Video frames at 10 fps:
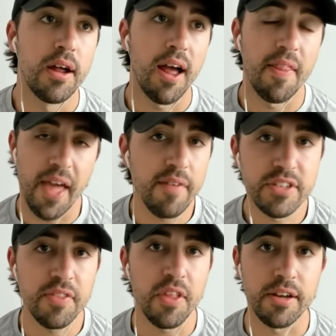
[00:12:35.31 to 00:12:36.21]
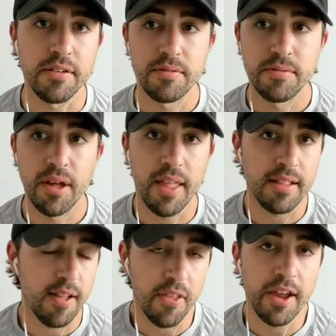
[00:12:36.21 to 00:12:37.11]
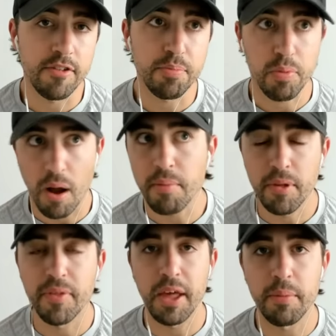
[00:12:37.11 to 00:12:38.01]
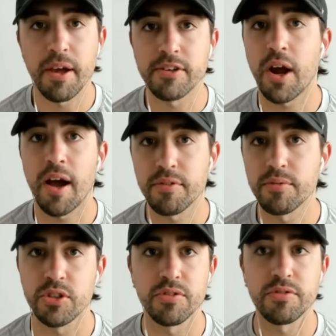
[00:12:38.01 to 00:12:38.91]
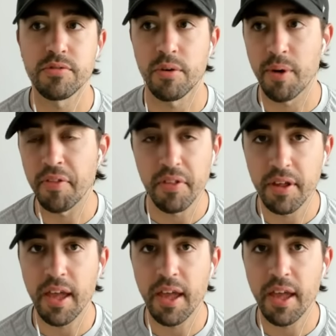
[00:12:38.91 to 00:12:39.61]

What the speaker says: and they have a deadline, and that deadline is probably the NBA draft, which is around the league.